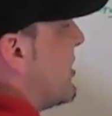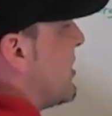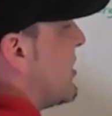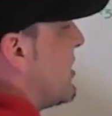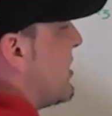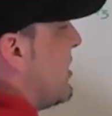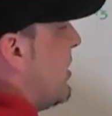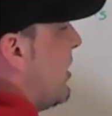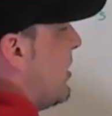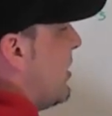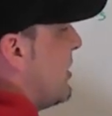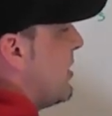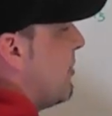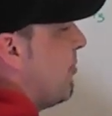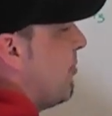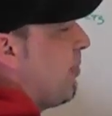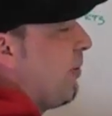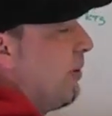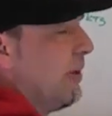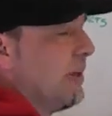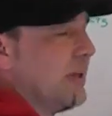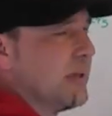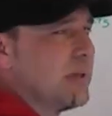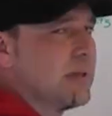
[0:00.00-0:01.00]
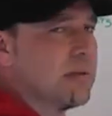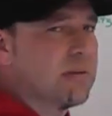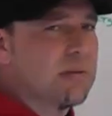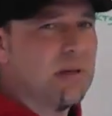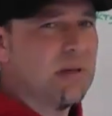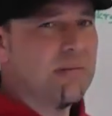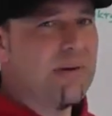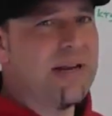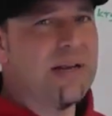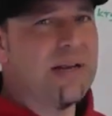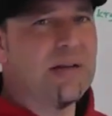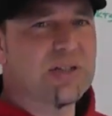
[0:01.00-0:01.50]
a starting point.
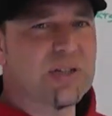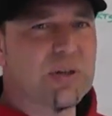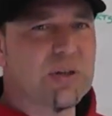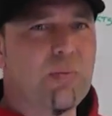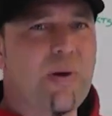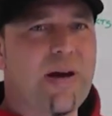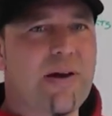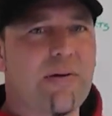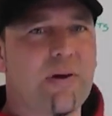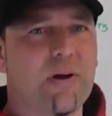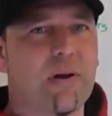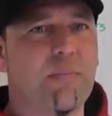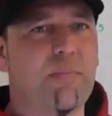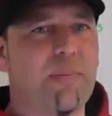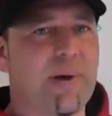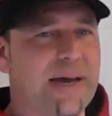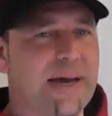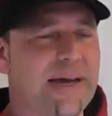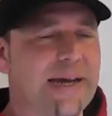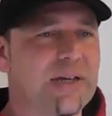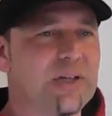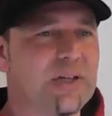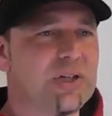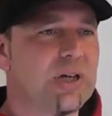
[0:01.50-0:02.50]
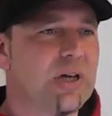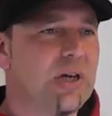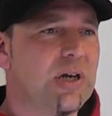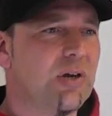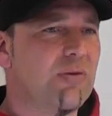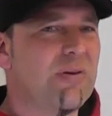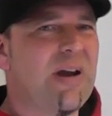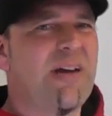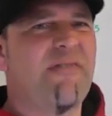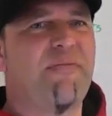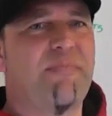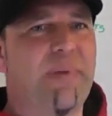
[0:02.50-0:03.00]
So somewhere on a page,
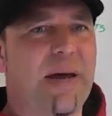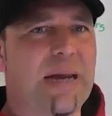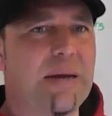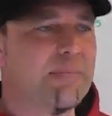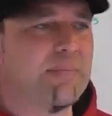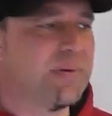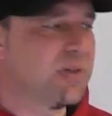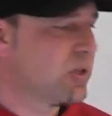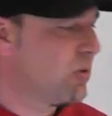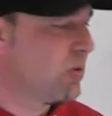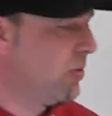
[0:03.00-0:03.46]
graph paper is